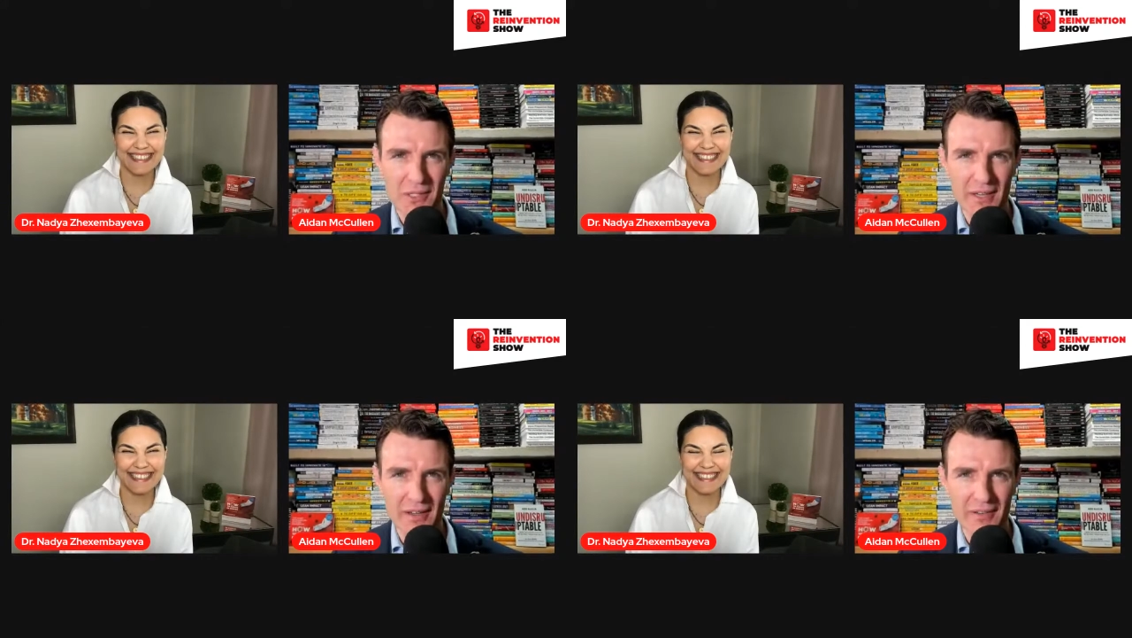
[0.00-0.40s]

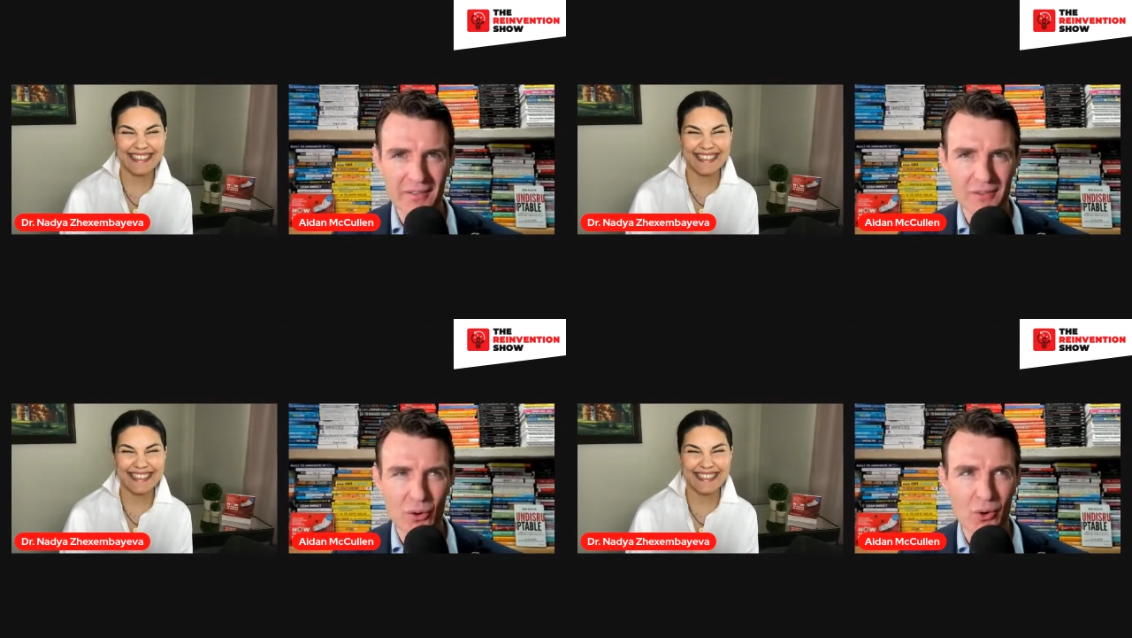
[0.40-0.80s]
Speaker 1: skill
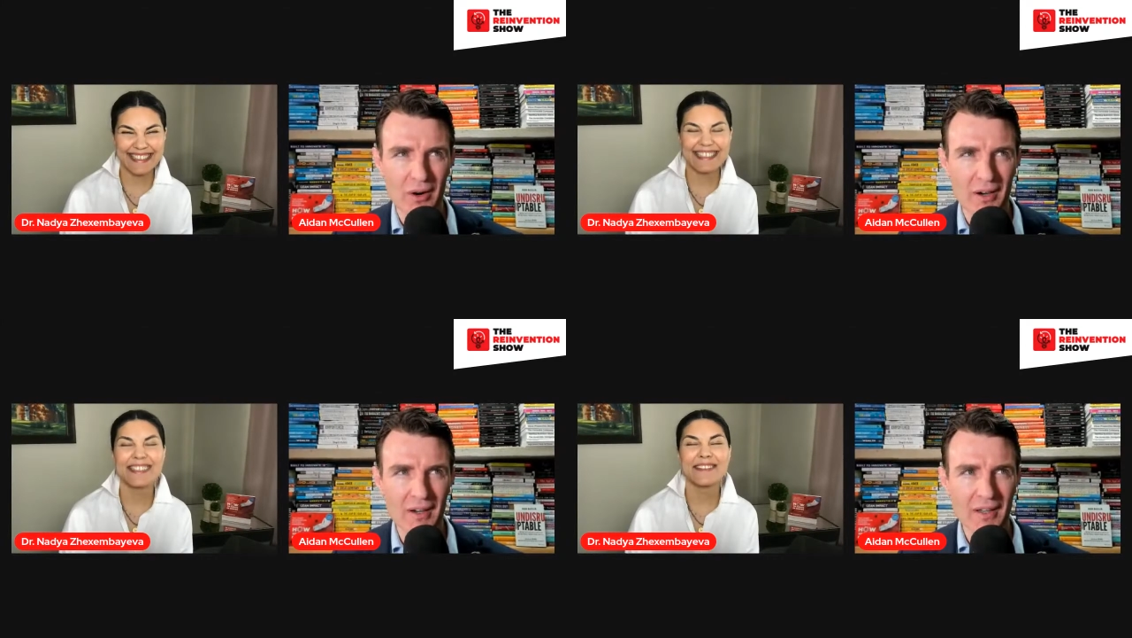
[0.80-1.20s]

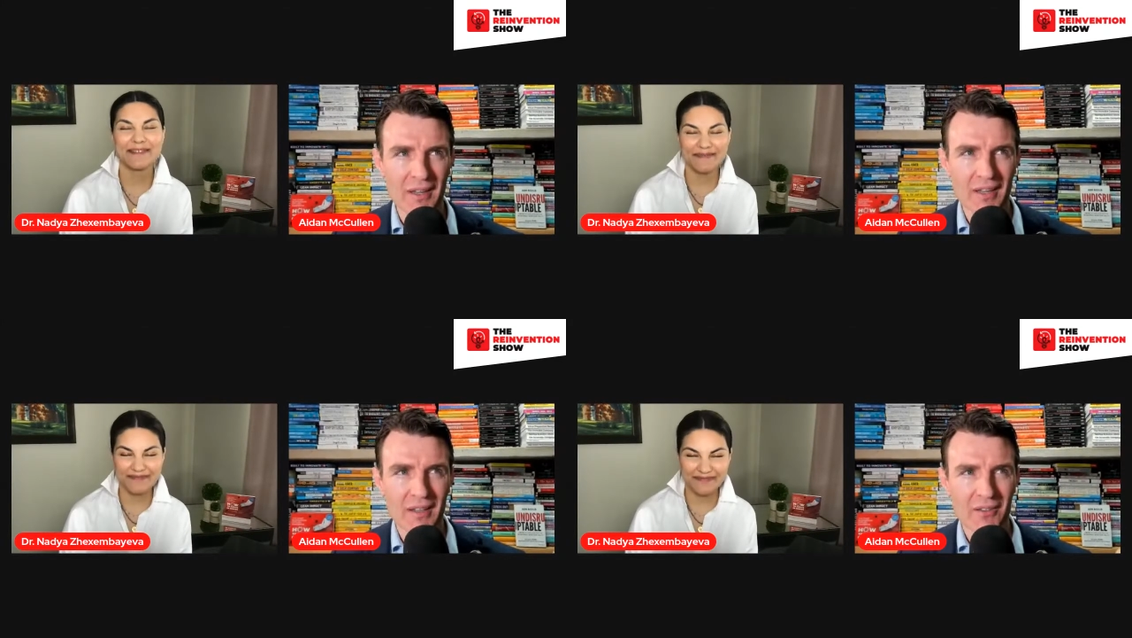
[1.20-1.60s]
or
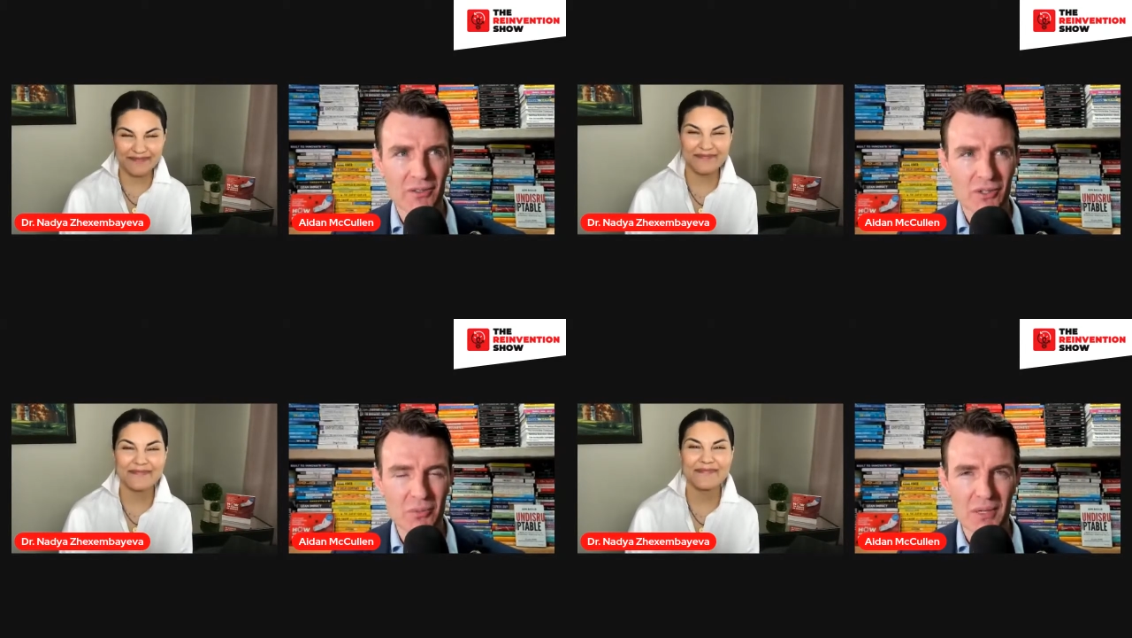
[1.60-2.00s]

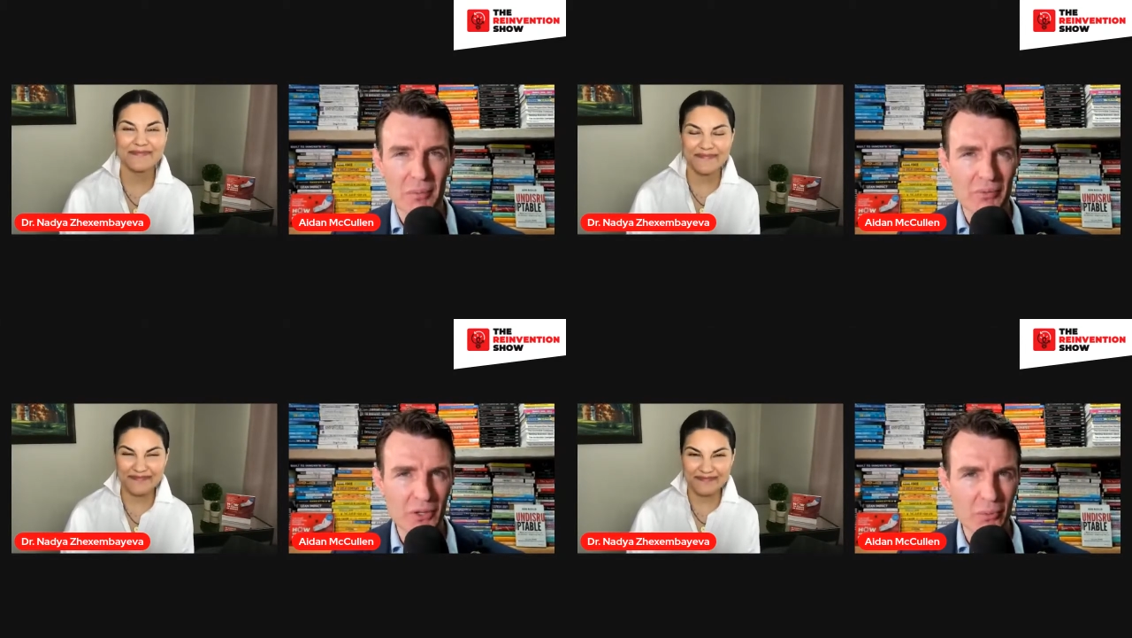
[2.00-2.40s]
some
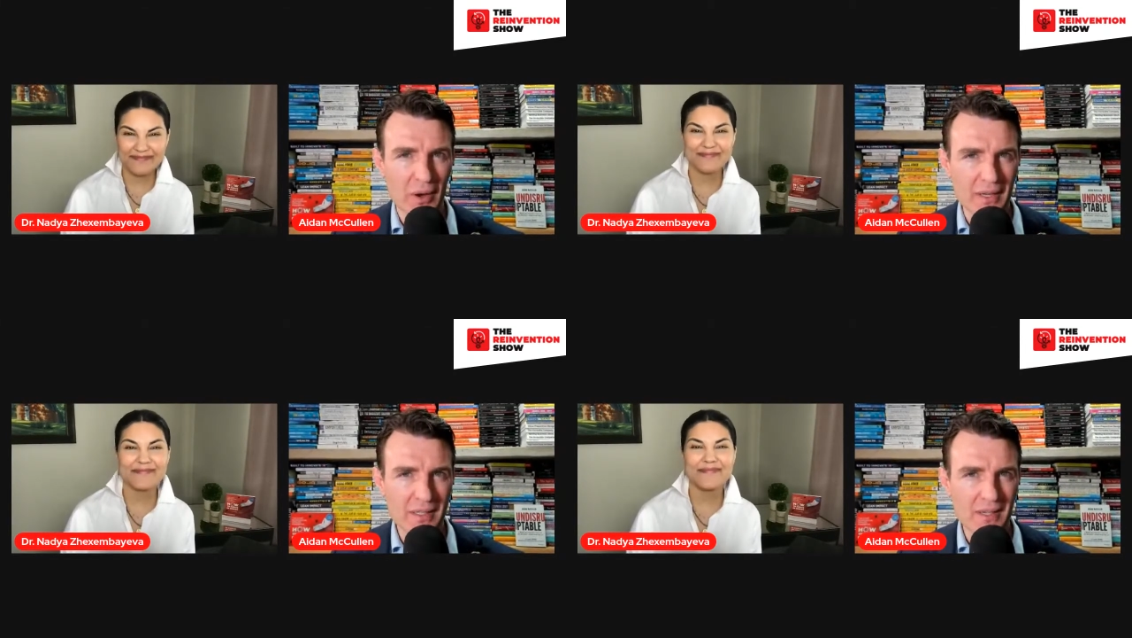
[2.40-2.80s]
type of new
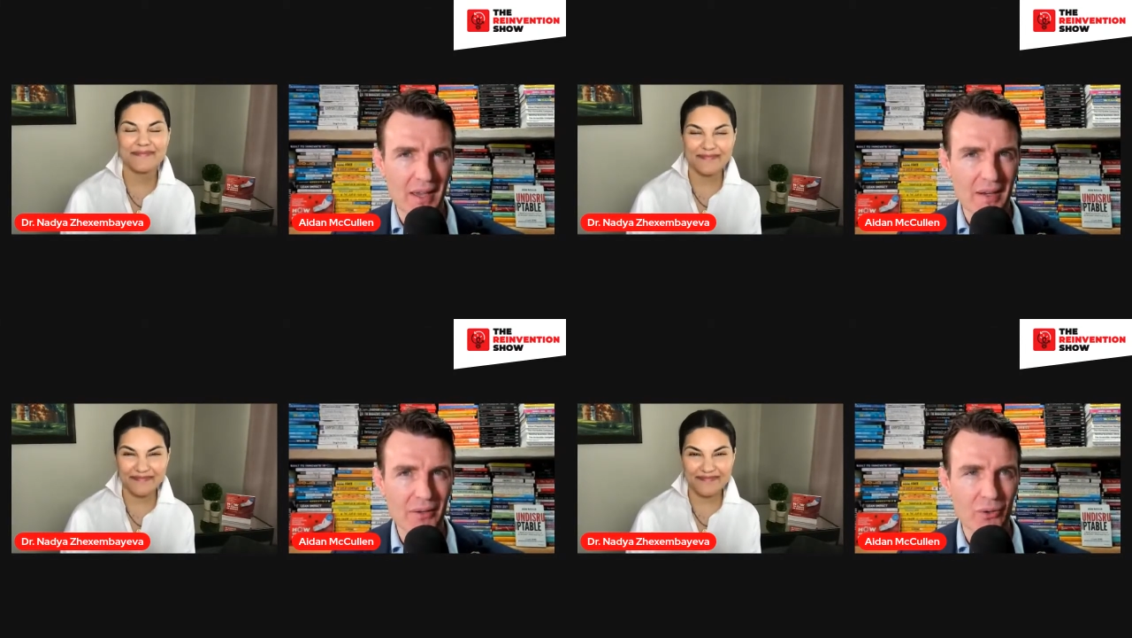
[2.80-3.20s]

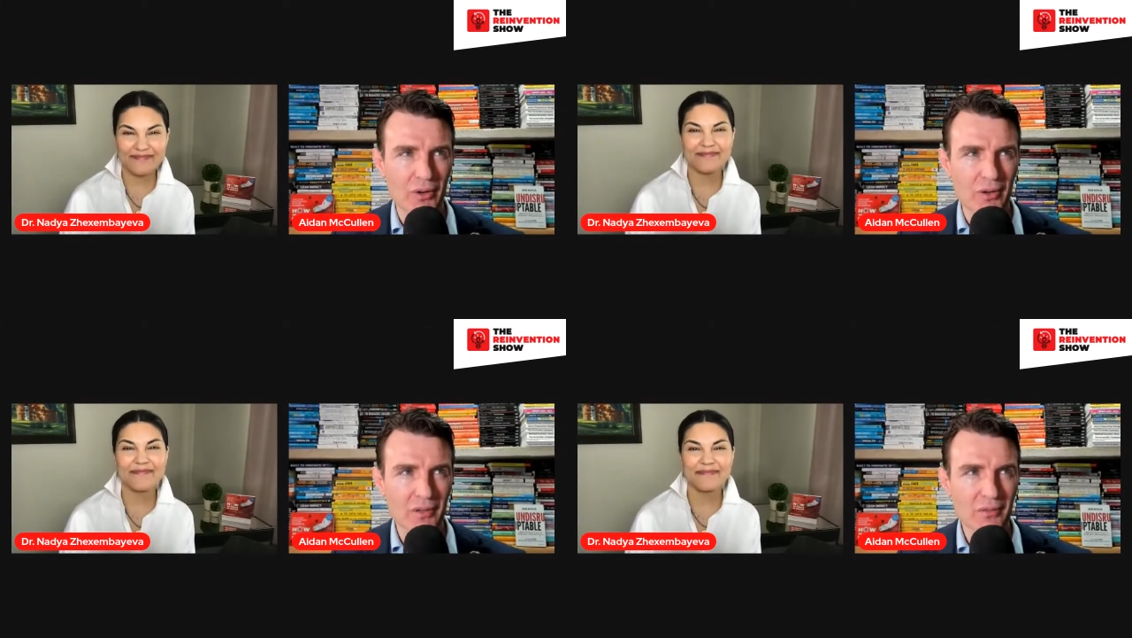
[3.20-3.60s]
mindset
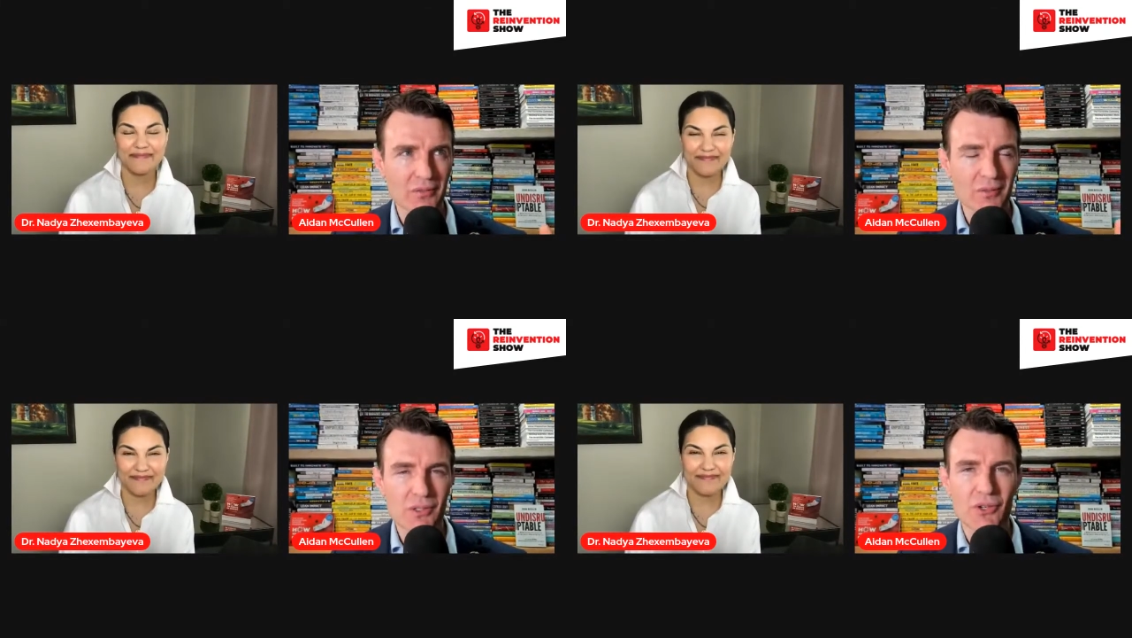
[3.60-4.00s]
or
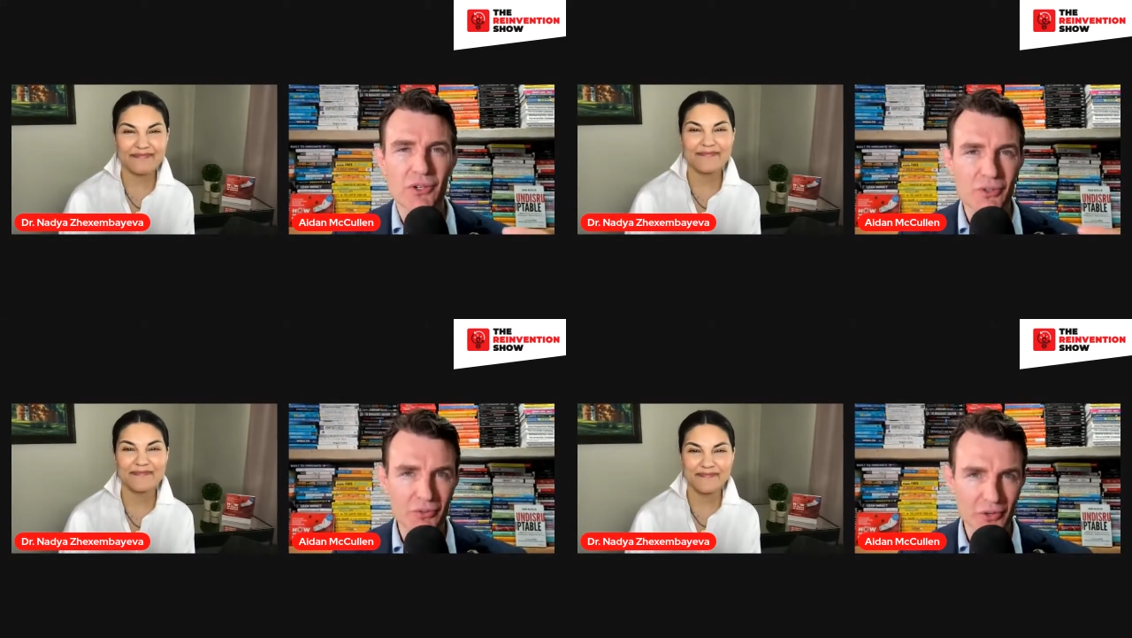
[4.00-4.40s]
search